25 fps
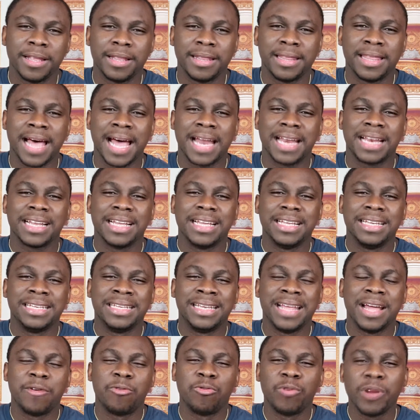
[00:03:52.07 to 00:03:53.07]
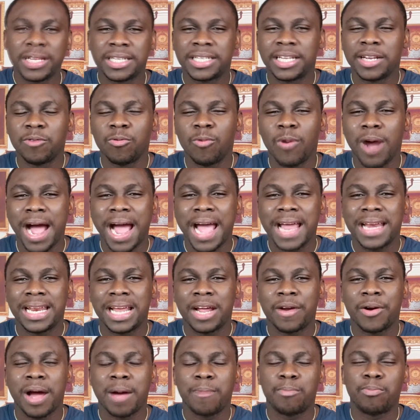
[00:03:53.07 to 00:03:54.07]
that the reason why
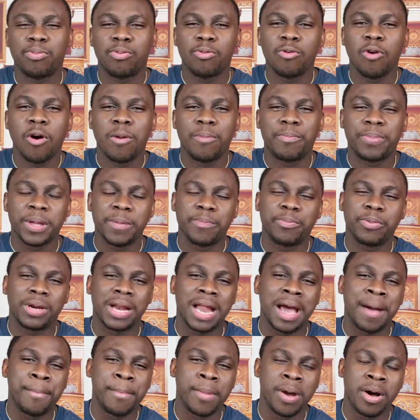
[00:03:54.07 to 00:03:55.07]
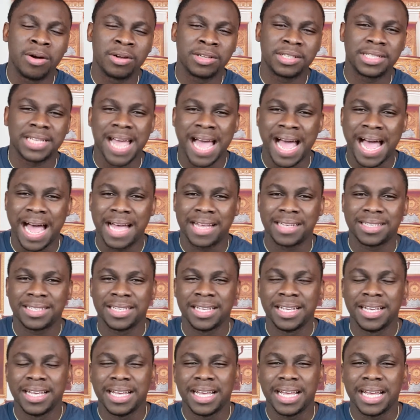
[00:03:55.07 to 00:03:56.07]
there are poor people amongst
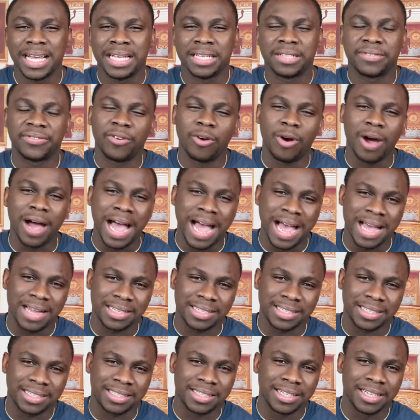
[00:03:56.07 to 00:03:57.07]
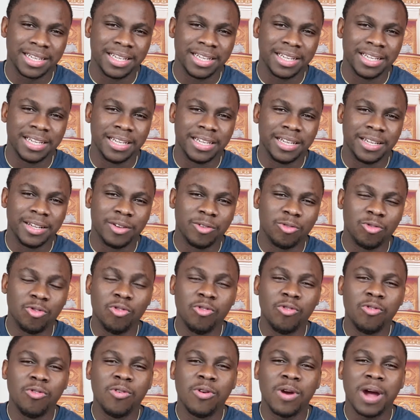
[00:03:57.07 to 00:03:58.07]
us is for us
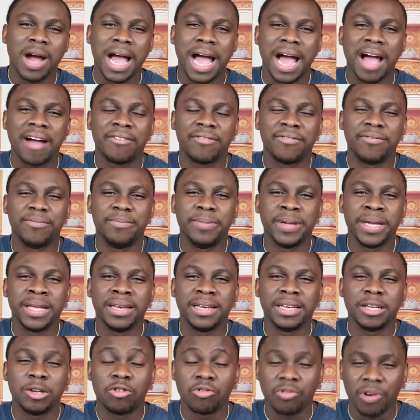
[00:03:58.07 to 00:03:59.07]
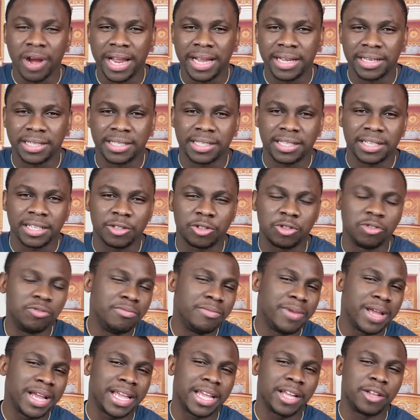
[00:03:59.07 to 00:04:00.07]
who have been graced to
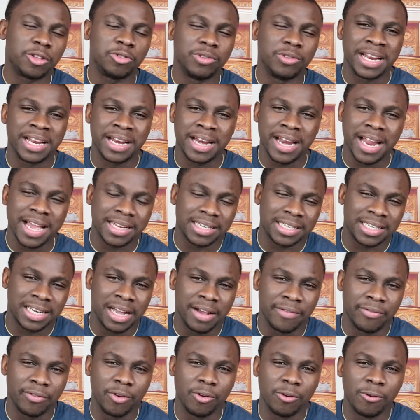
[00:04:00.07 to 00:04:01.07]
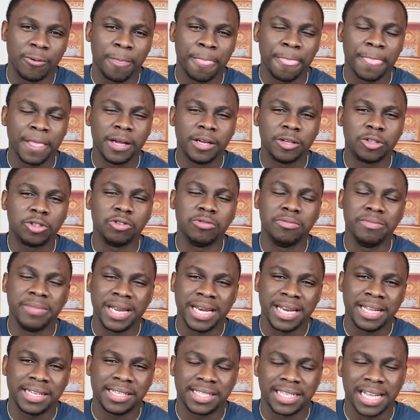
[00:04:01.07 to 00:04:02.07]
make it next level to
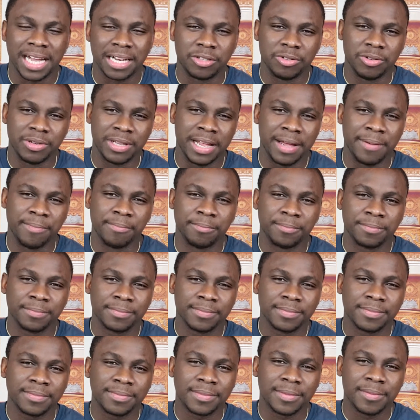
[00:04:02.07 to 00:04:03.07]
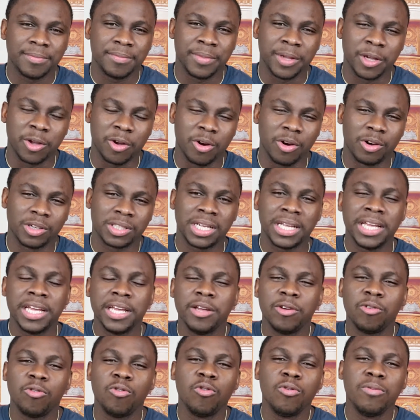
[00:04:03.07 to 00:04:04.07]
minister to them. Because
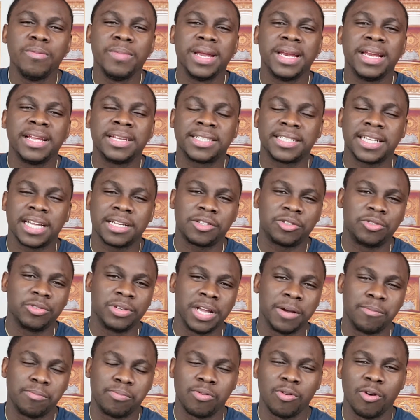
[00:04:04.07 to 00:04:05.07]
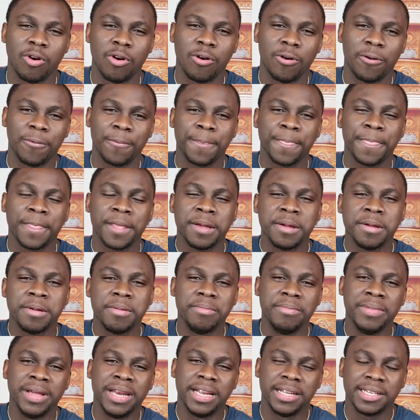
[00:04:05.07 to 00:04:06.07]
he who ministers to the poor
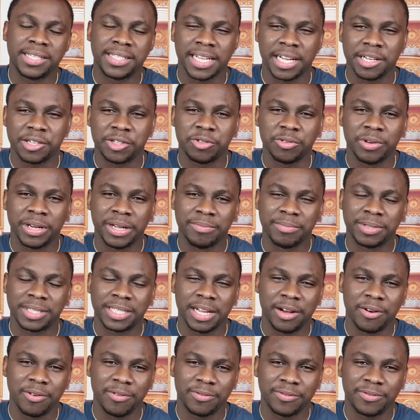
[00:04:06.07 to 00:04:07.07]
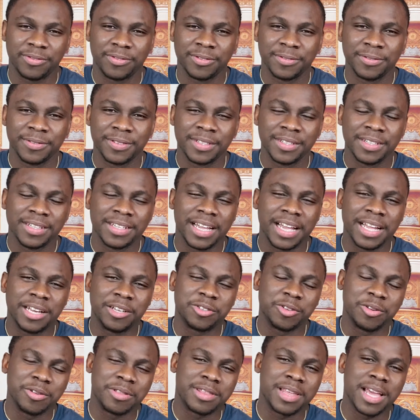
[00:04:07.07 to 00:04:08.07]
ministers to himself.
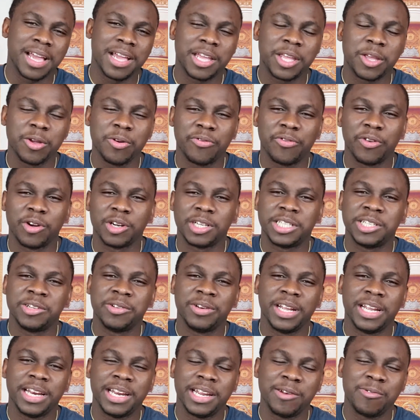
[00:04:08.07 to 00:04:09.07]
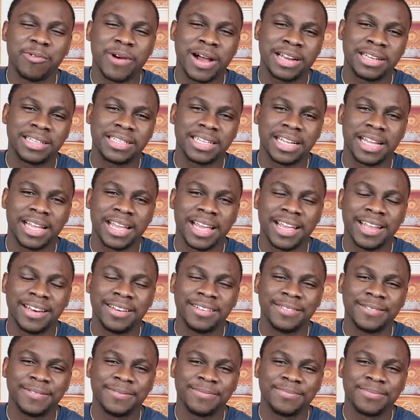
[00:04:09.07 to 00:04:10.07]
And so thank you for tuning in once again.
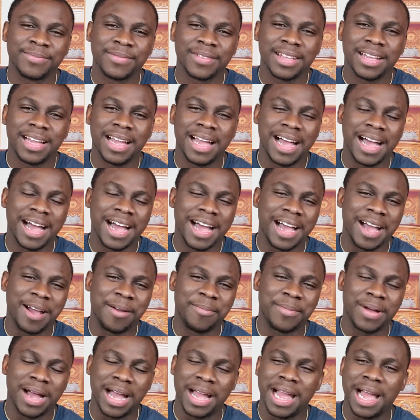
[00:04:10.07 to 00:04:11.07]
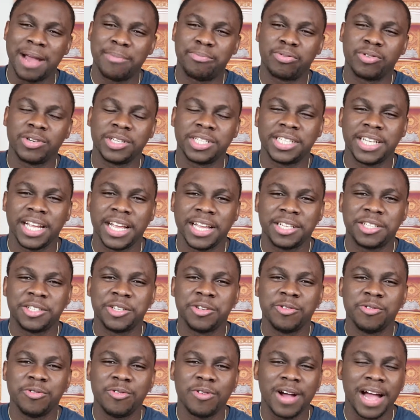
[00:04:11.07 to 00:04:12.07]
I appreciate
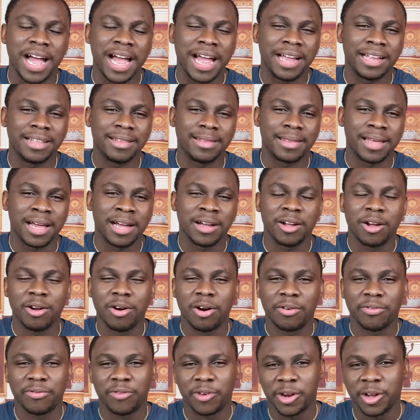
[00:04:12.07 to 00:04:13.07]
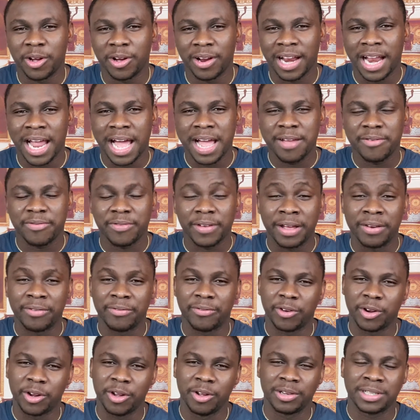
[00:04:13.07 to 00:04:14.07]
you. I thank God for your life and
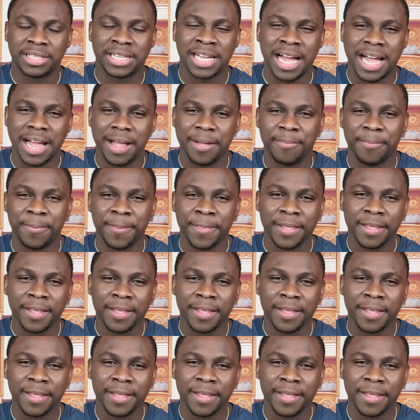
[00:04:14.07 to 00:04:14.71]
for your time.